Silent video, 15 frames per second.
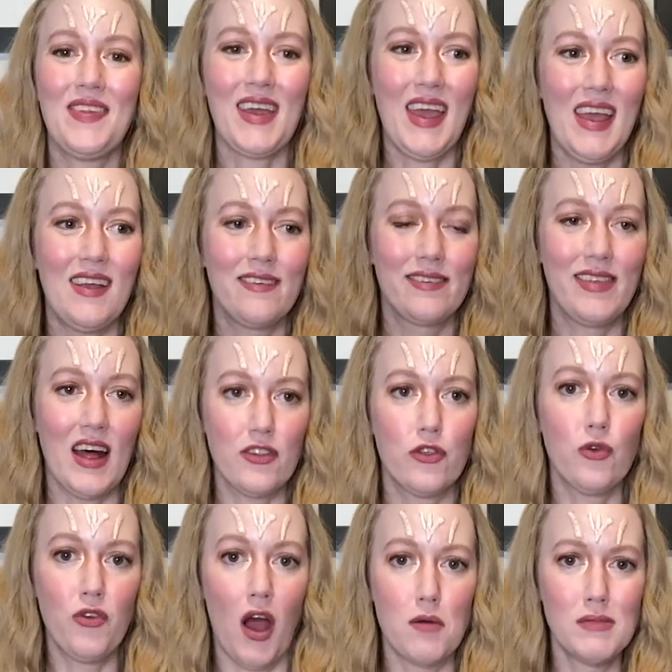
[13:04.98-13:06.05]
the case, that
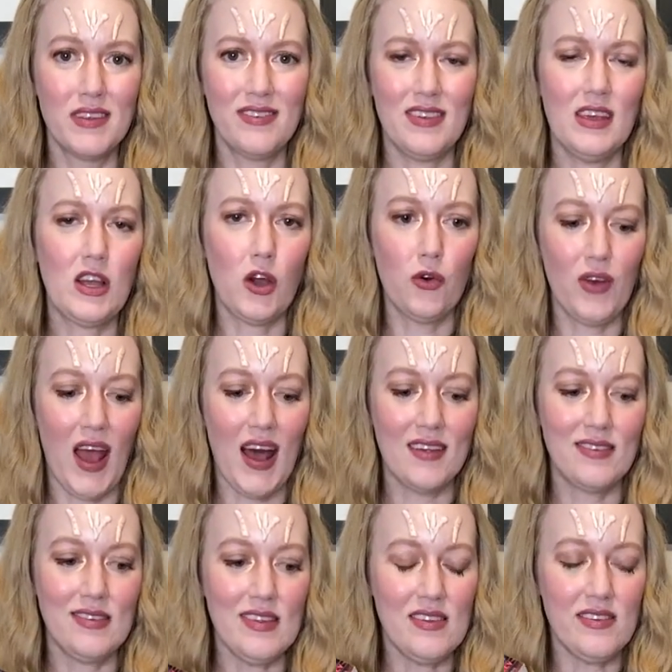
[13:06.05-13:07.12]
Zonama Sekot
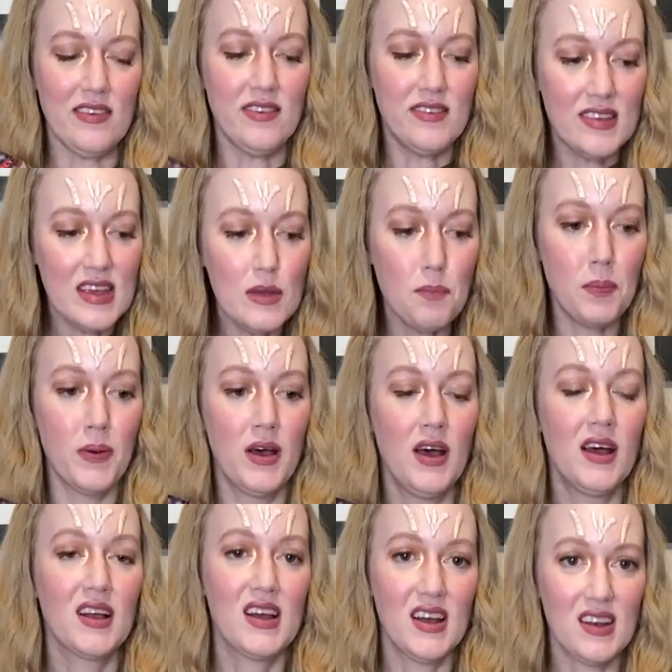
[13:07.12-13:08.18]
has this deep
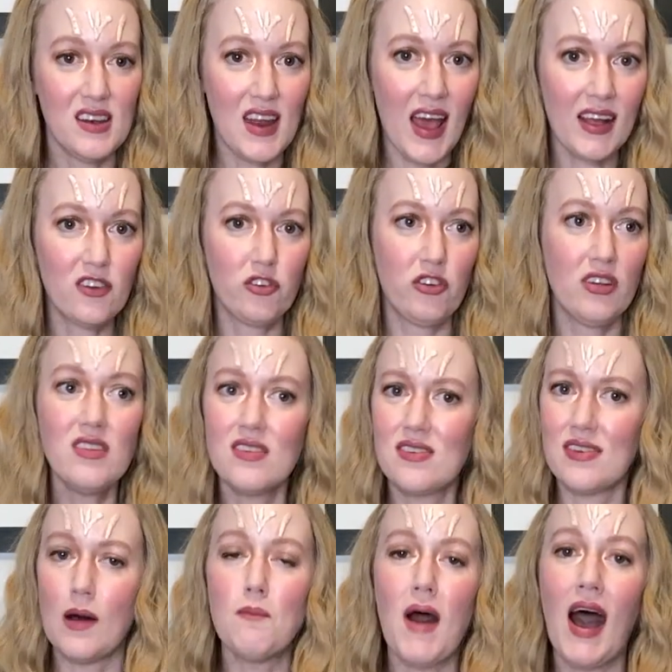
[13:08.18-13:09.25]
connection
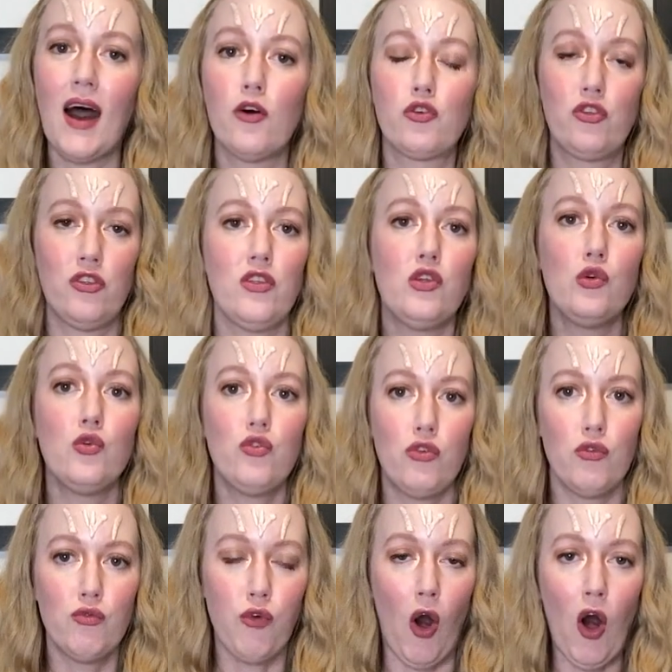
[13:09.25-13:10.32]
somehow to the
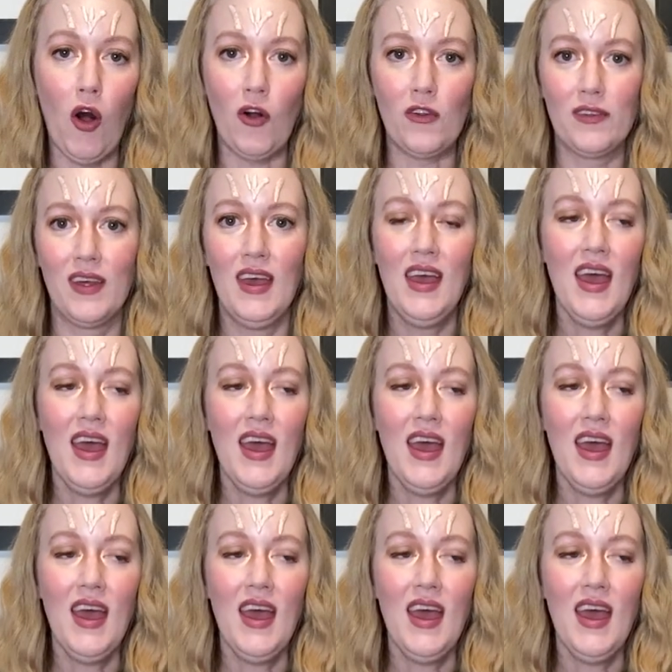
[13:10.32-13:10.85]
Yuuzhan Vong,